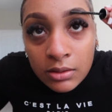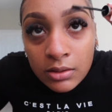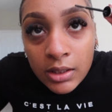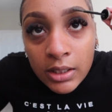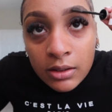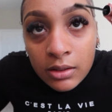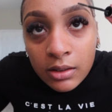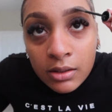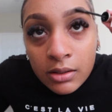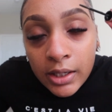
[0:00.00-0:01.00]
take
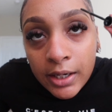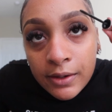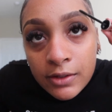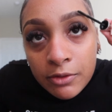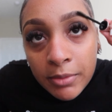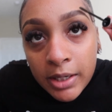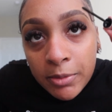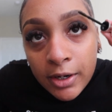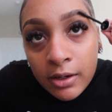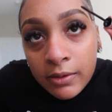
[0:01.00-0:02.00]
the hairs of my
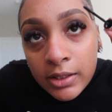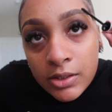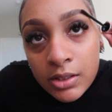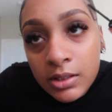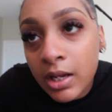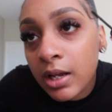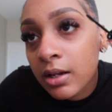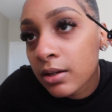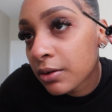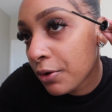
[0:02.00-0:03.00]
brow and just
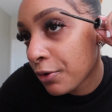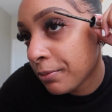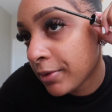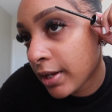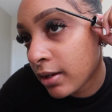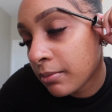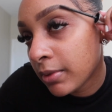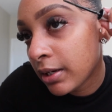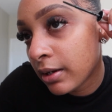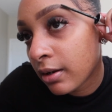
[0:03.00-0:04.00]
comb them
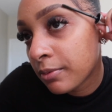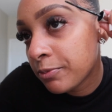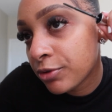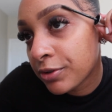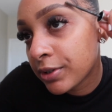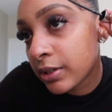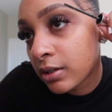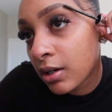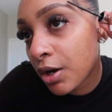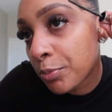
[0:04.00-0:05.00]
in an
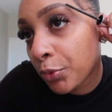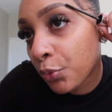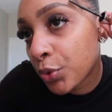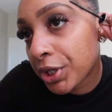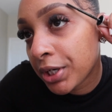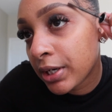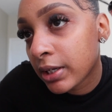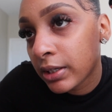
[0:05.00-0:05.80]
upward